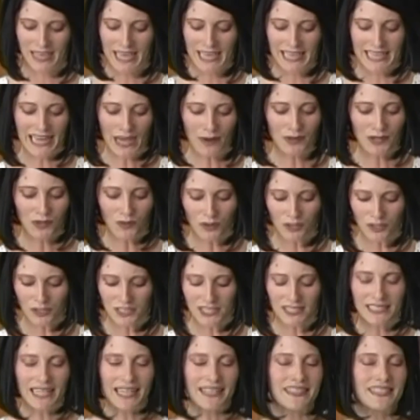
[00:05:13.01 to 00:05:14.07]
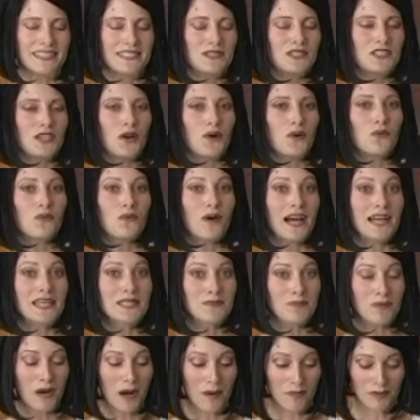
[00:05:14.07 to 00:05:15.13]
Now, in order to let this dough
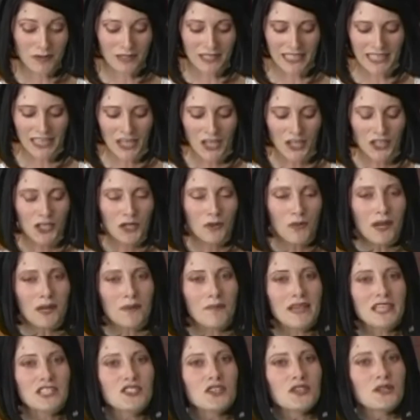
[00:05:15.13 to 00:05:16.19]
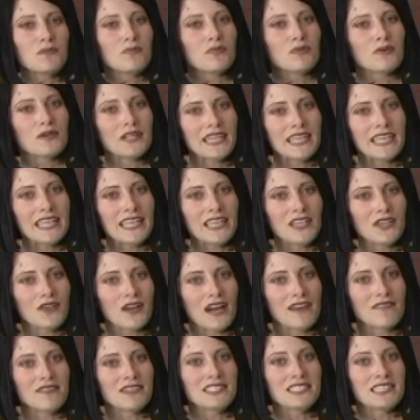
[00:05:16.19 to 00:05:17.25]
rise properly, you want to make sure to preheat your
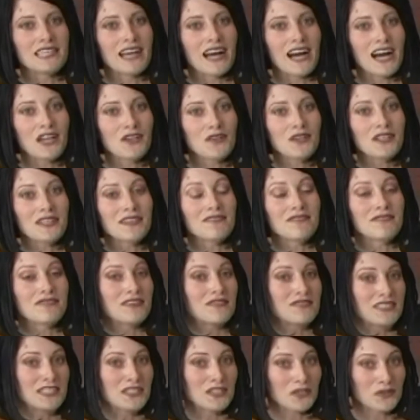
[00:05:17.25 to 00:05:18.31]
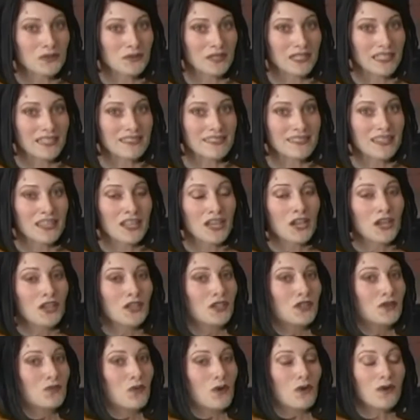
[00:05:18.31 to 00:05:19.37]
oven to 150 degrees.
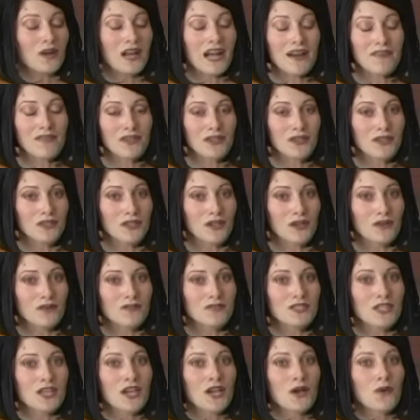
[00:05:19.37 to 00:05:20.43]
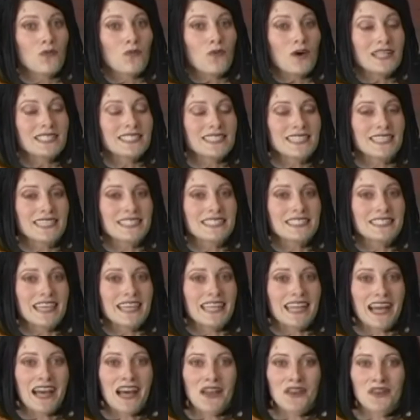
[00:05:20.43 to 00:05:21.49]
You won't cover your loaves. Once it's
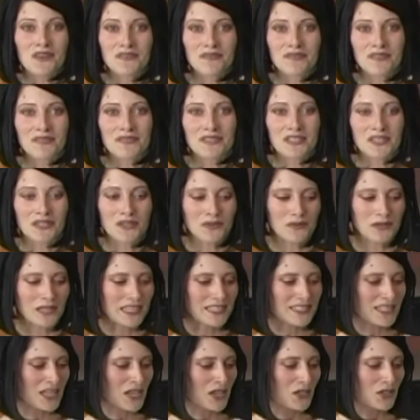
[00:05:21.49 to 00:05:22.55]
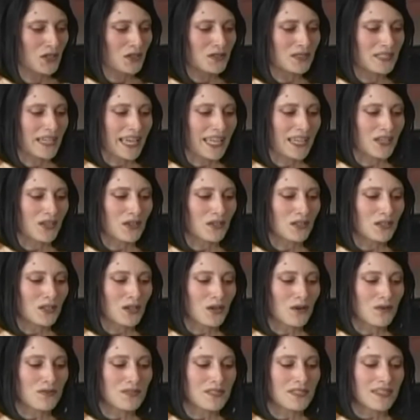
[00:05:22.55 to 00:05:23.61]
at 150 degrees, you'll take your
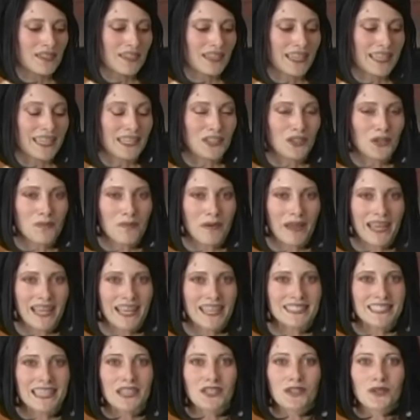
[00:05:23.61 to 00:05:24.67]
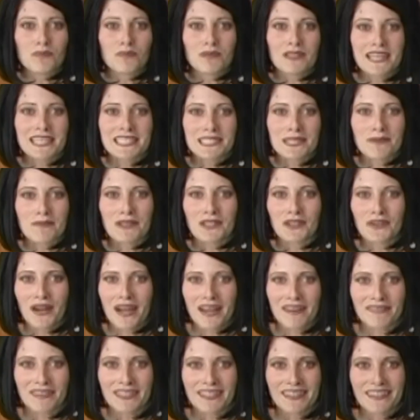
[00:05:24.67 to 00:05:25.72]
loaves in your pans and you'll place them in your
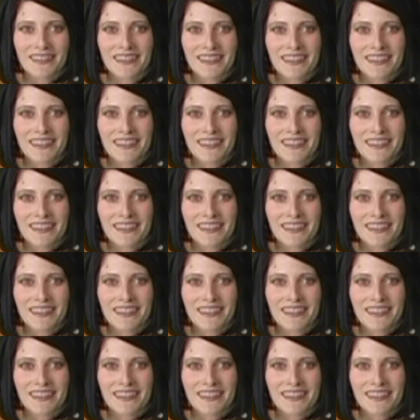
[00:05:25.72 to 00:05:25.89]
oven.